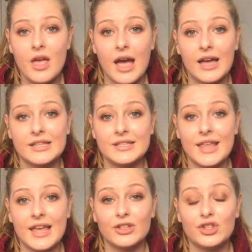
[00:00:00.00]
and
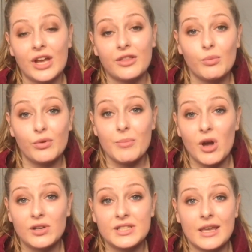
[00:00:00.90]
then check them with the
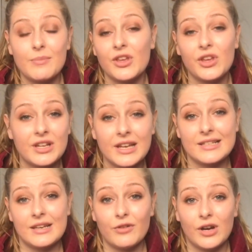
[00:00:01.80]
mark scheme that you can
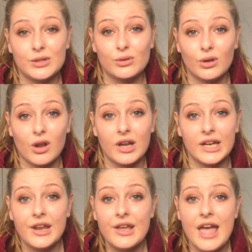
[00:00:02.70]
easily find
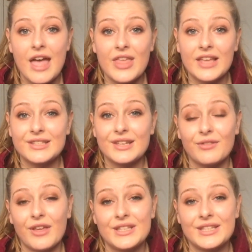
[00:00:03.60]
online, and then see if
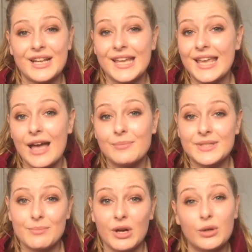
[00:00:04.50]
there's any
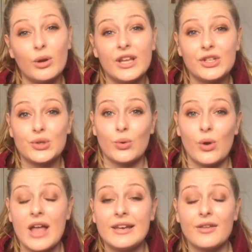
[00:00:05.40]
gaps in my knowledge
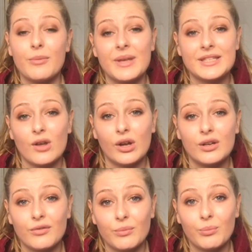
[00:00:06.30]
or any other bits that I
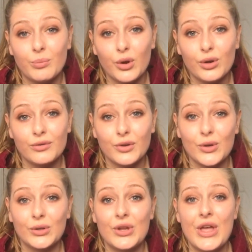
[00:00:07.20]
could have improved
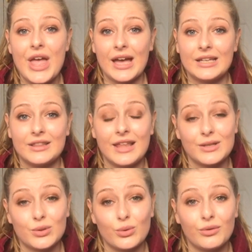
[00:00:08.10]
on and that
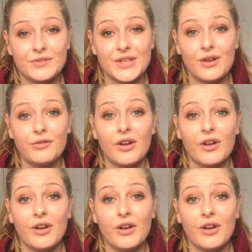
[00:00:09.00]
sort of stuff.